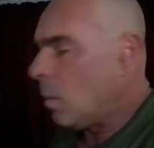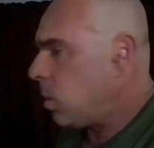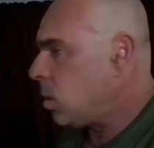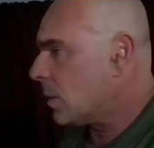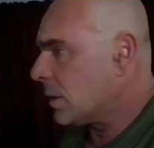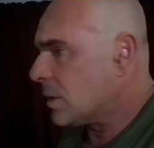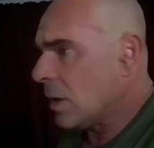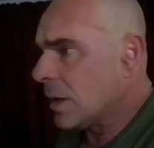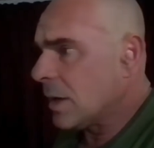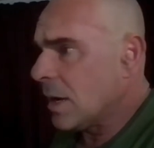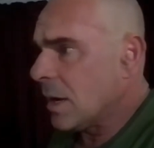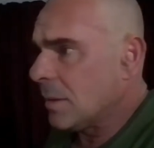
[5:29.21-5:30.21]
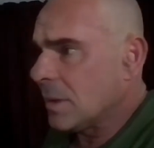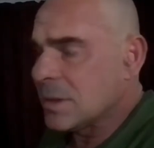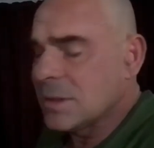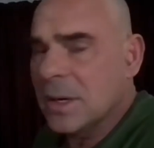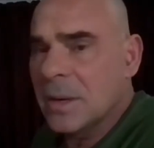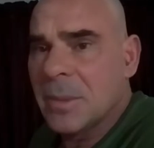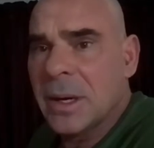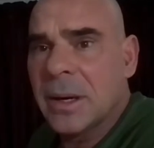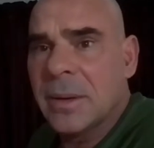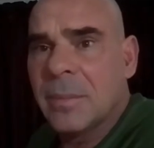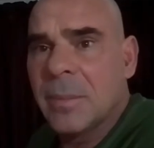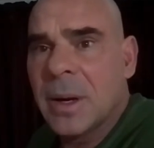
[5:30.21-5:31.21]
until I can't extend
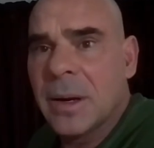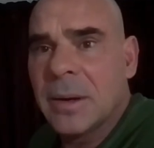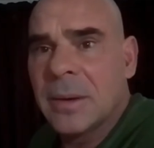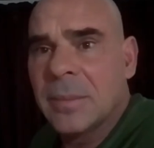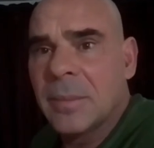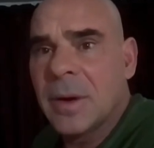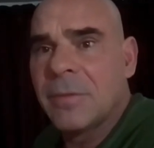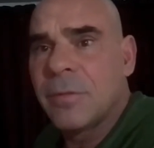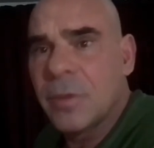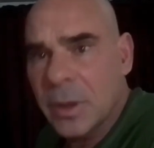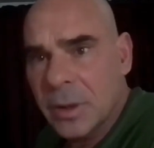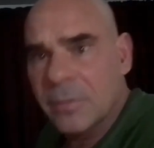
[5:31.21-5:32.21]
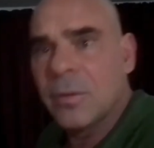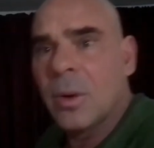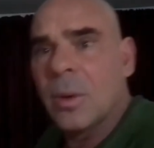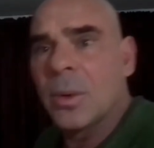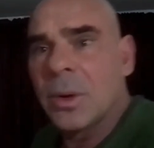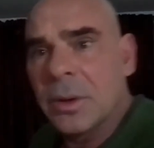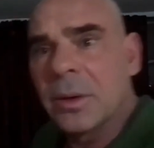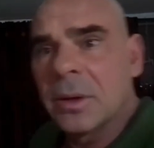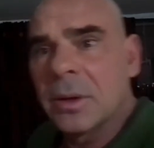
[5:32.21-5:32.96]
my foot forward.